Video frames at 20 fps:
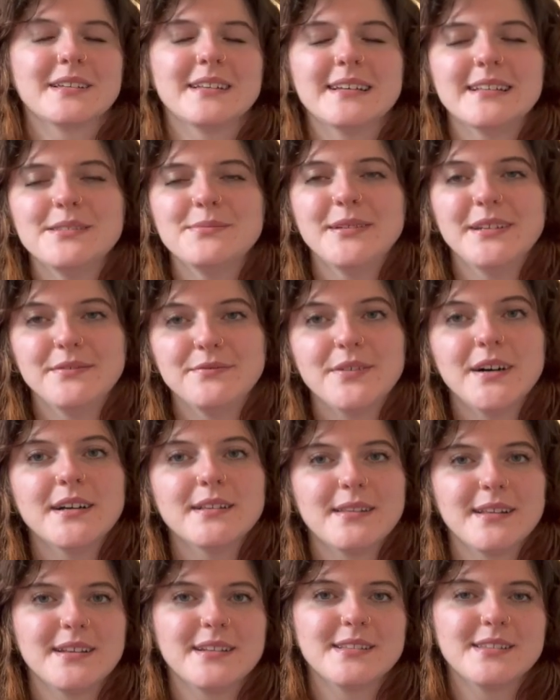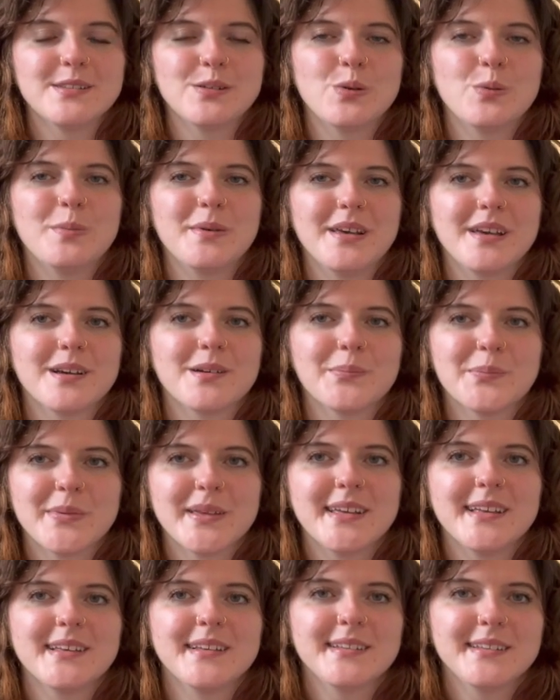It's my fault that it's so big,
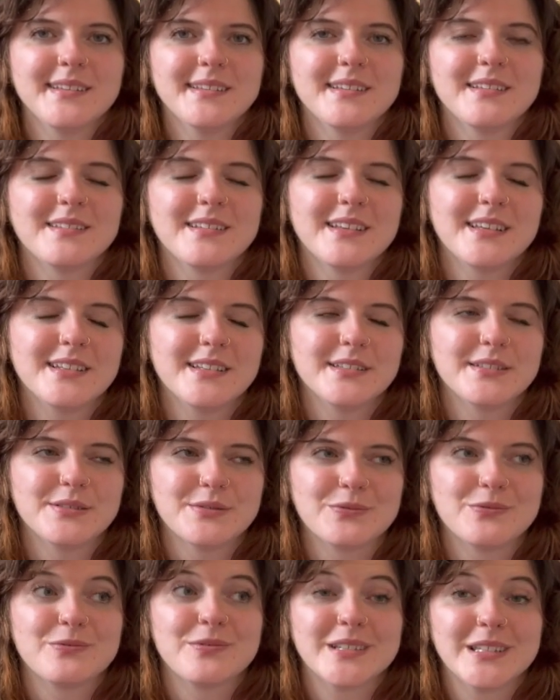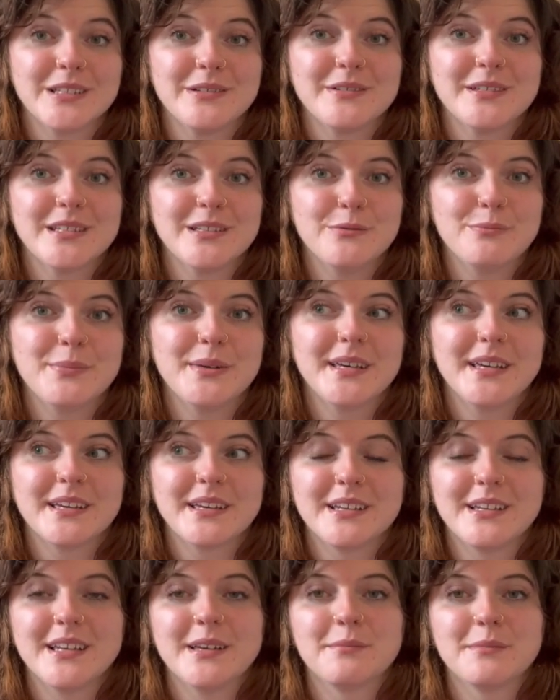but it is really, really big,
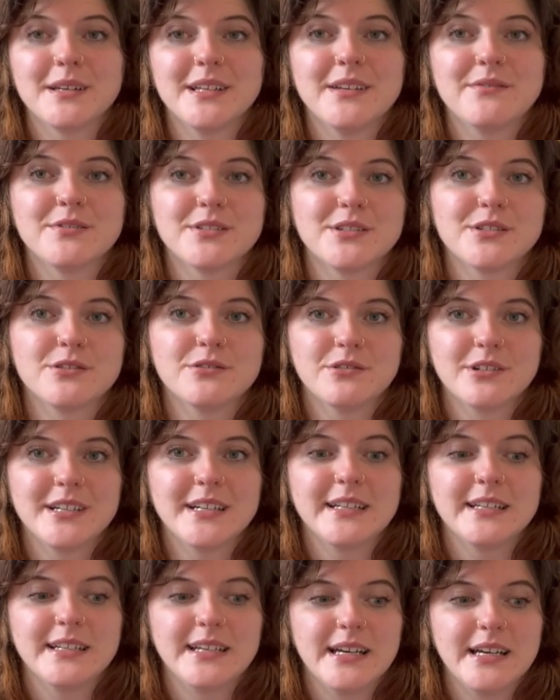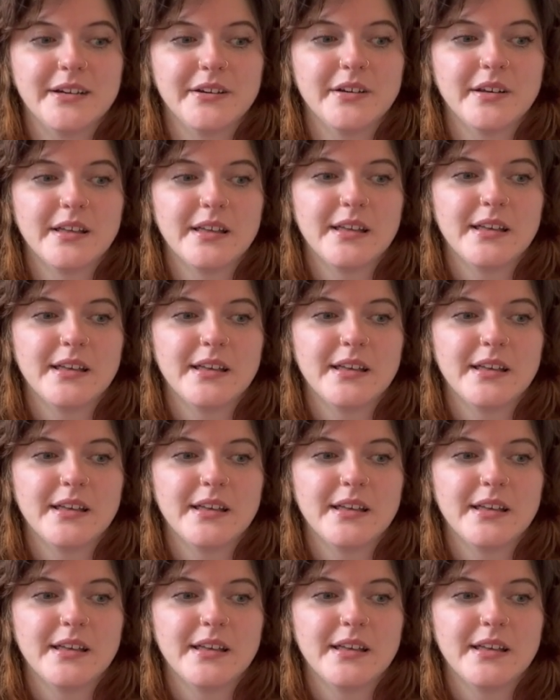and I'm gonna have to store it now.